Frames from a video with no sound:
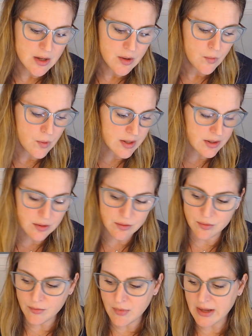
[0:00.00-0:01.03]
what
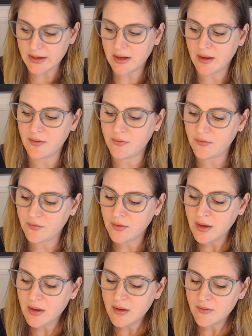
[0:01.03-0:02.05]
you might have
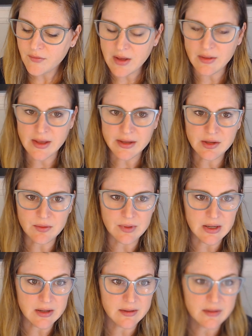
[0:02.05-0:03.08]
felt like you
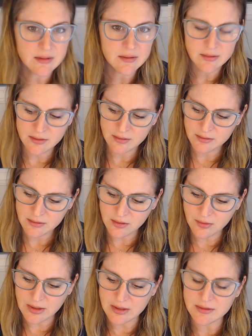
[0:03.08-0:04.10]
needed
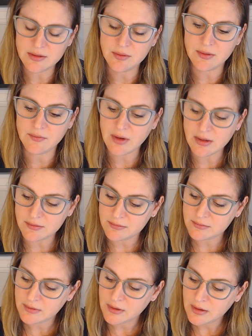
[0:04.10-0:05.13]
to have done.
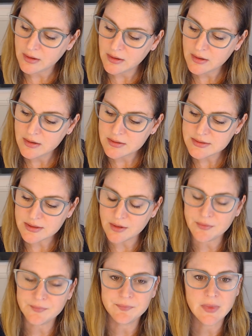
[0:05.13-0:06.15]
So,
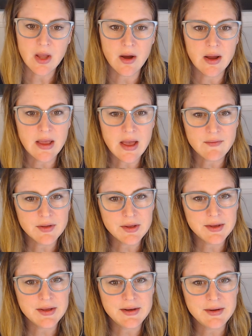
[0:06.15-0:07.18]
all right, have a good